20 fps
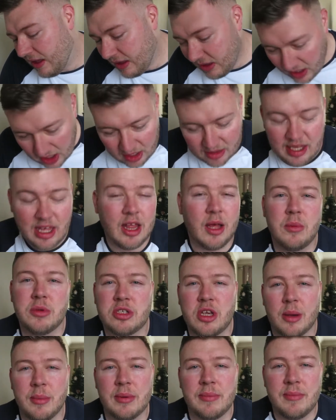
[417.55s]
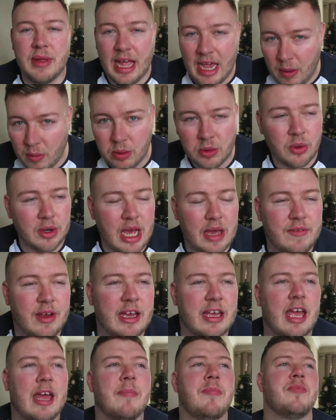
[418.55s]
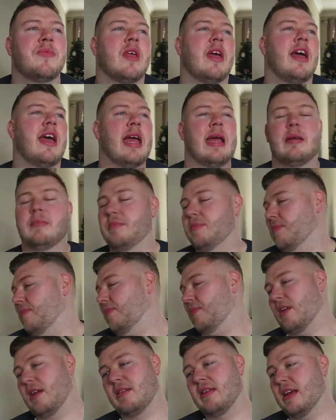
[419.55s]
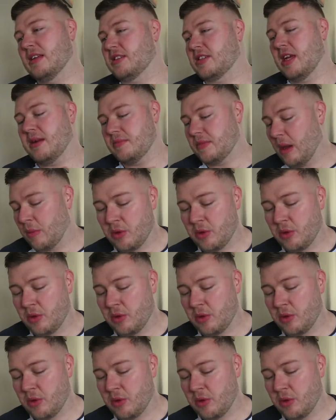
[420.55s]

You could tell it was coming. We're going to have it again. That's it.